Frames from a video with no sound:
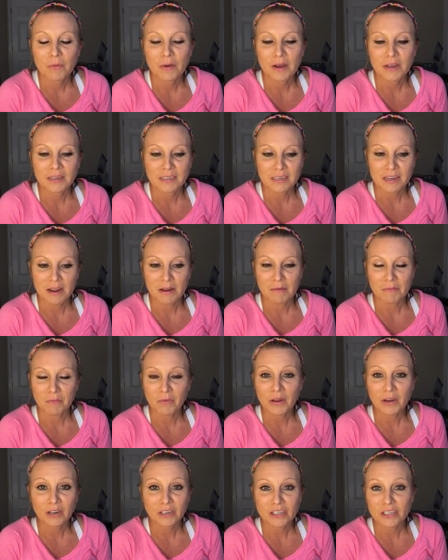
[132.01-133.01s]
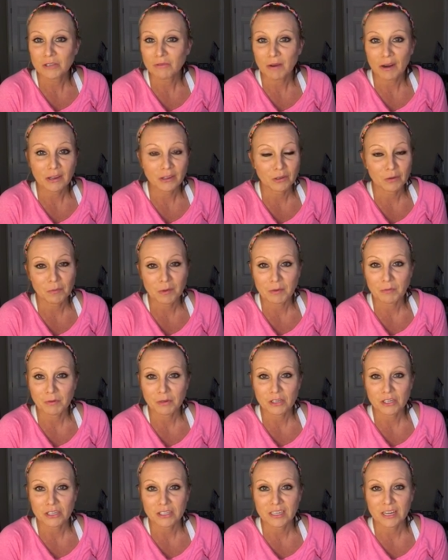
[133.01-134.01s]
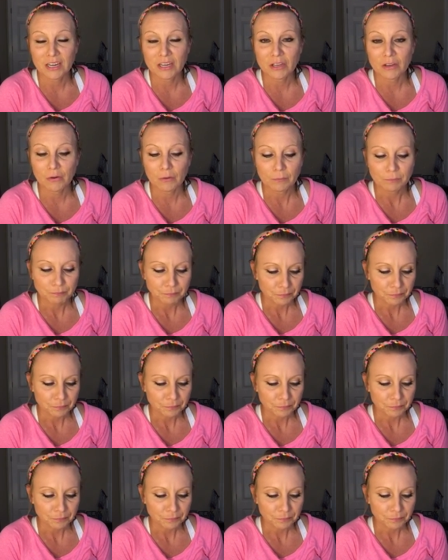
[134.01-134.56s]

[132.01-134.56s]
But um, we are just regular people, just like you.